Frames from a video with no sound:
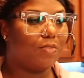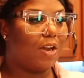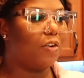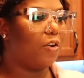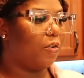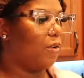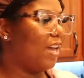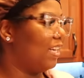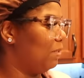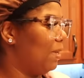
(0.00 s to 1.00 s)
don't know
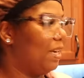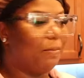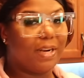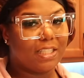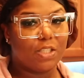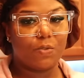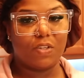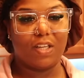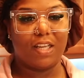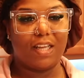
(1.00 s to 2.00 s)
how to explain it, but I just
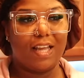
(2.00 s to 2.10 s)
want,